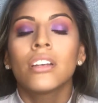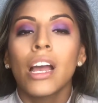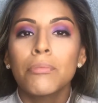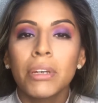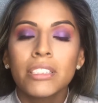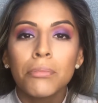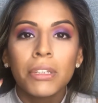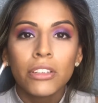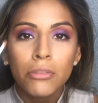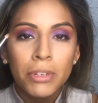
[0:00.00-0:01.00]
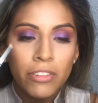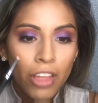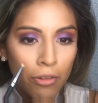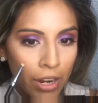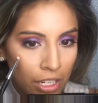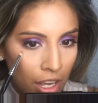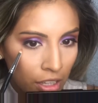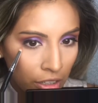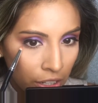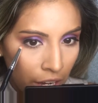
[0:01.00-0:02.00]
I picked up a little bit of that red
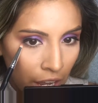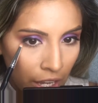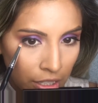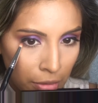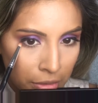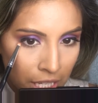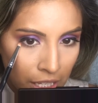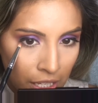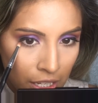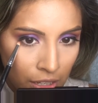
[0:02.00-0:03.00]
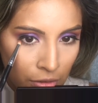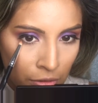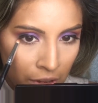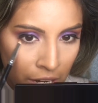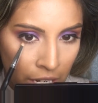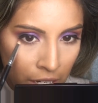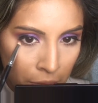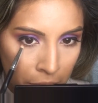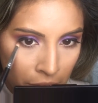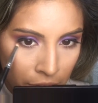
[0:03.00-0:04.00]
color and I'm taking it right
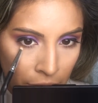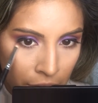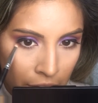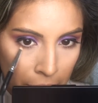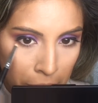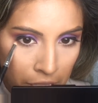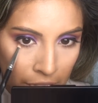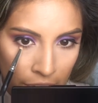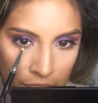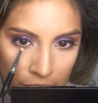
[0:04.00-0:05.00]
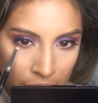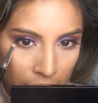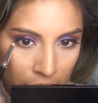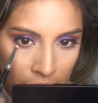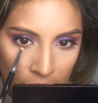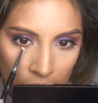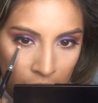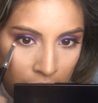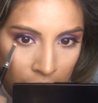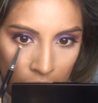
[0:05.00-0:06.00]
above where I placed
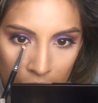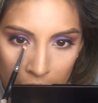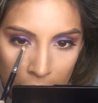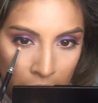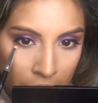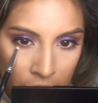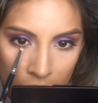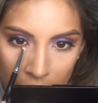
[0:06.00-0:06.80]
Isabel.